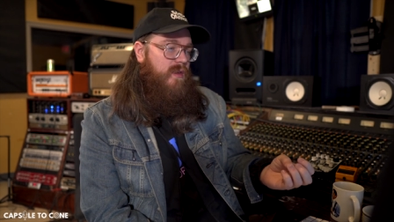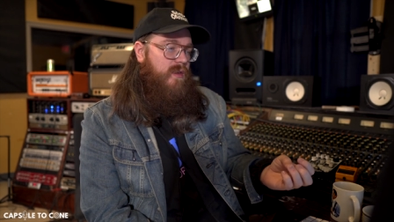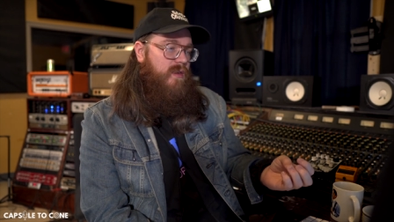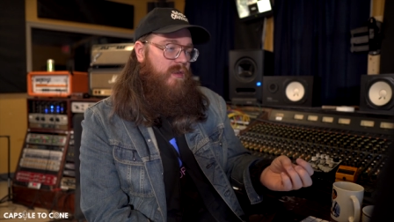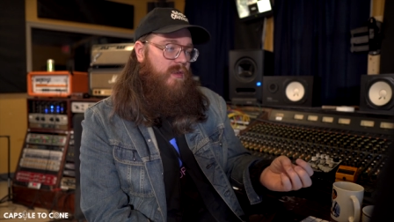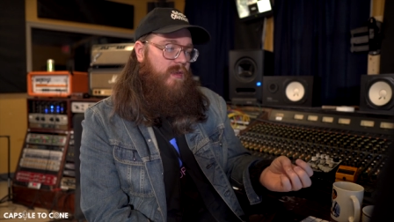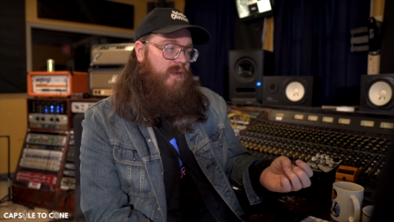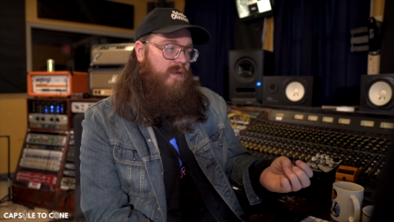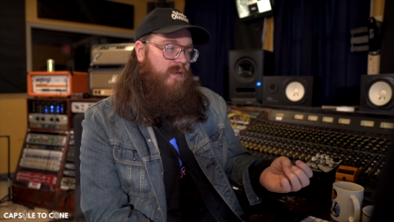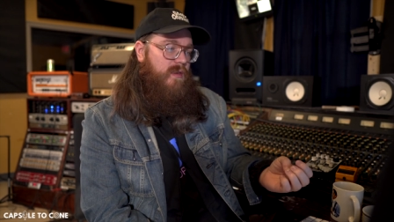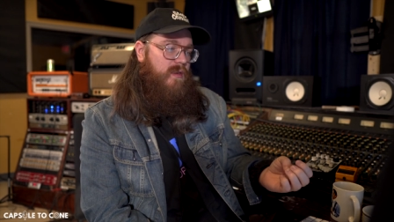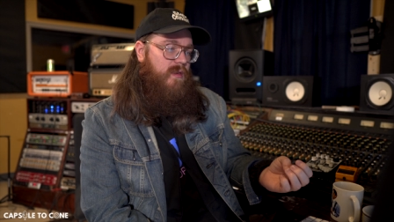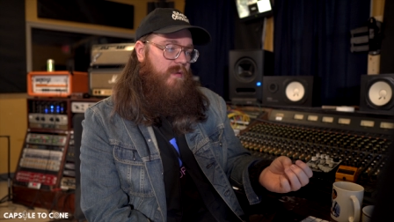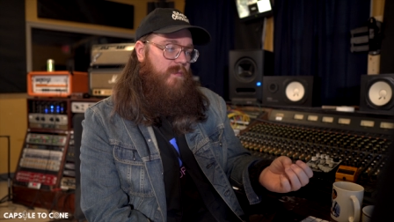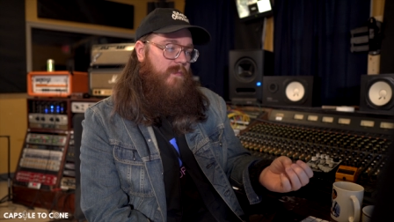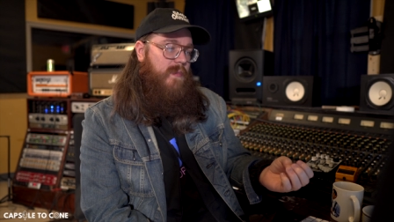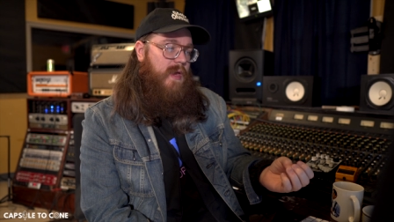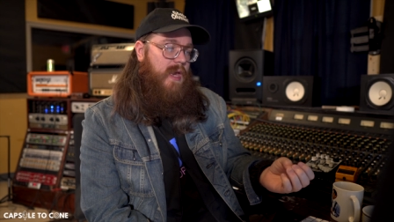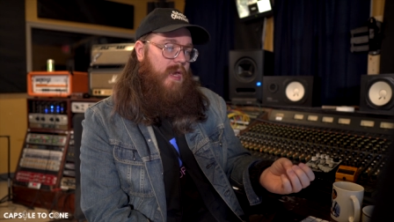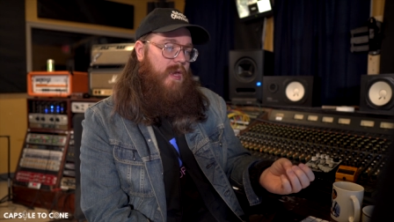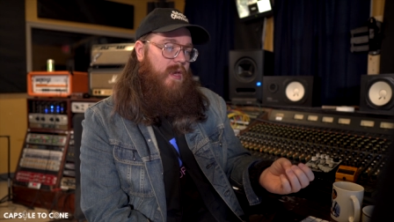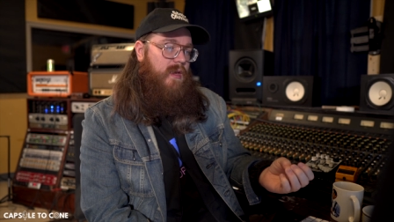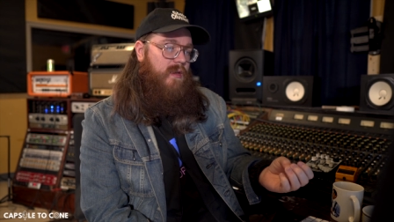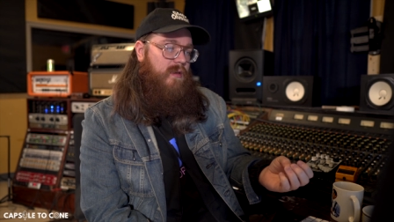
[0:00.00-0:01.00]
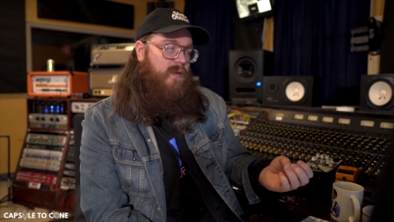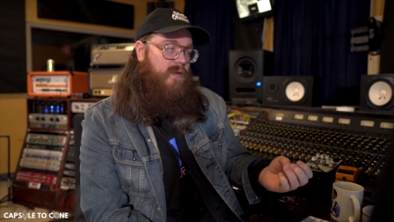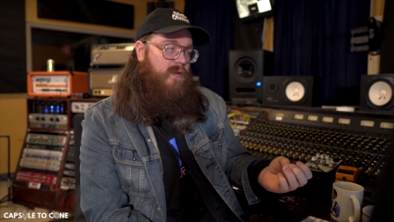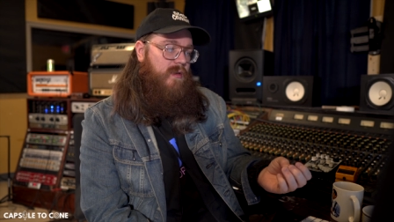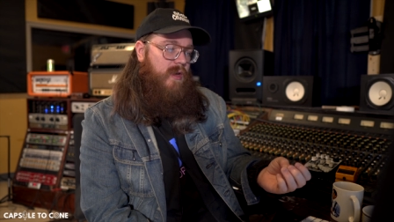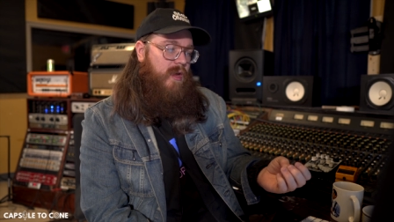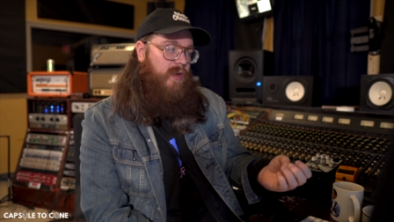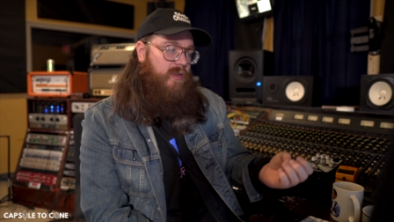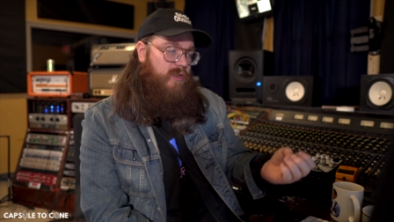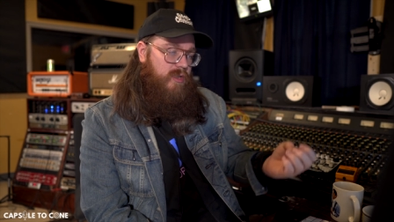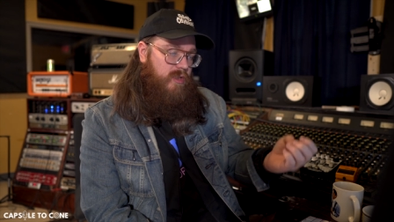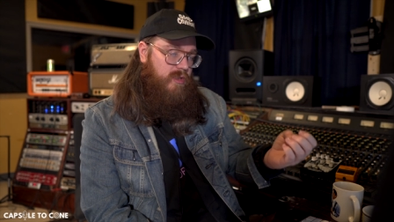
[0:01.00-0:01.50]
the the band,
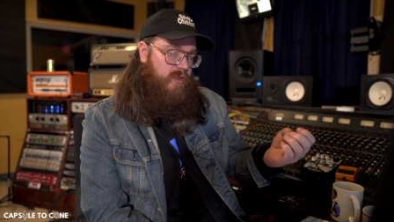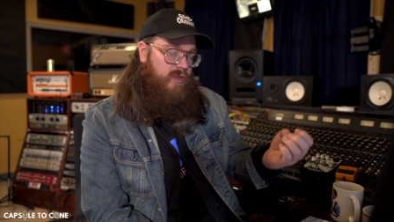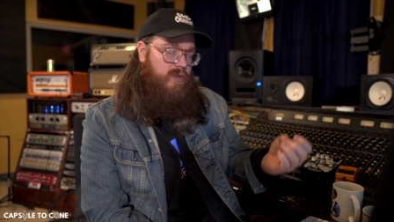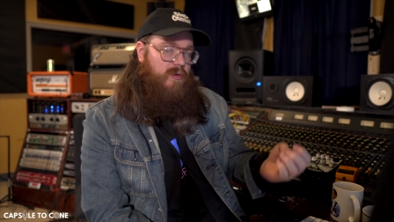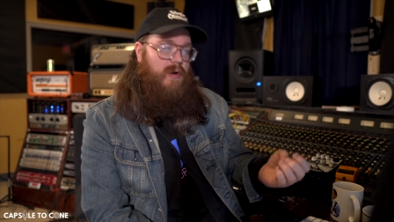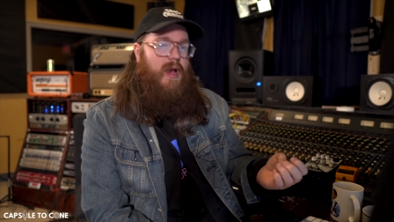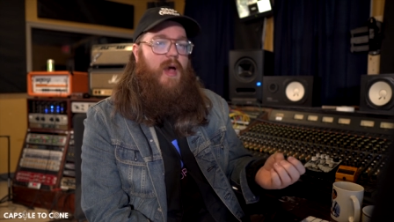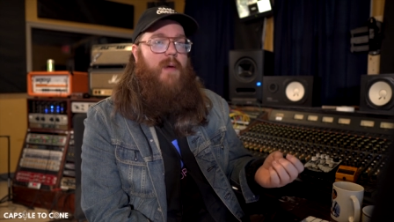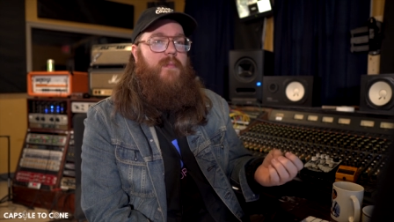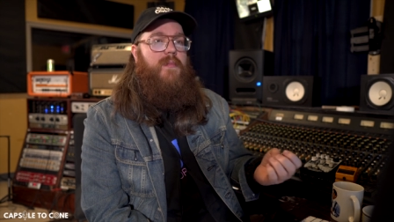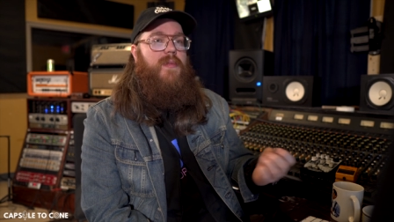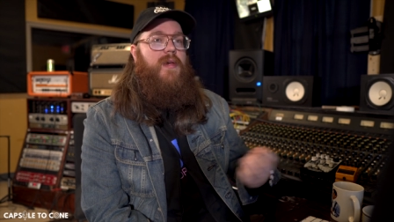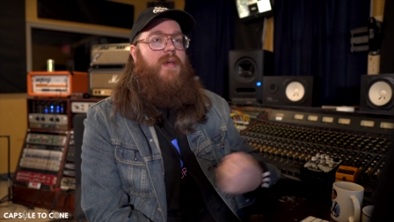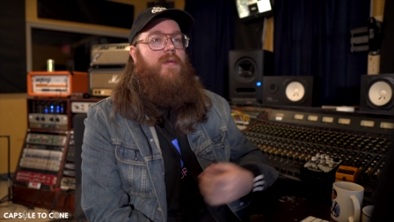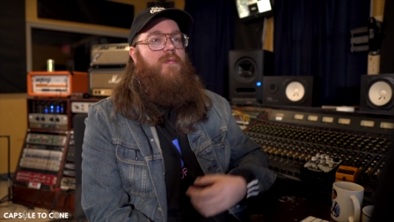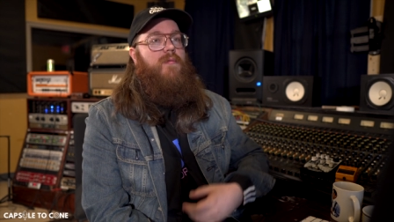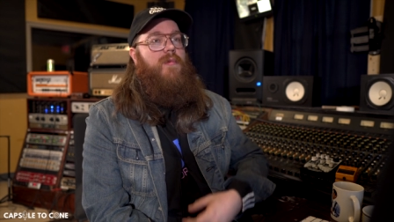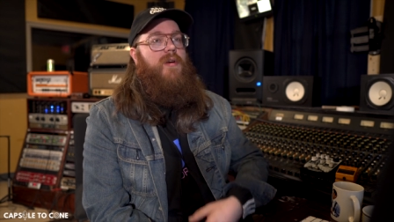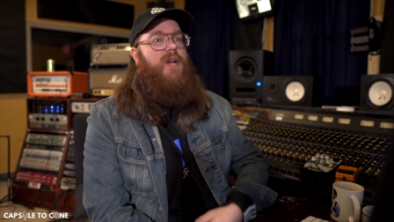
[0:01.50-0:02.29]
I'll just drop in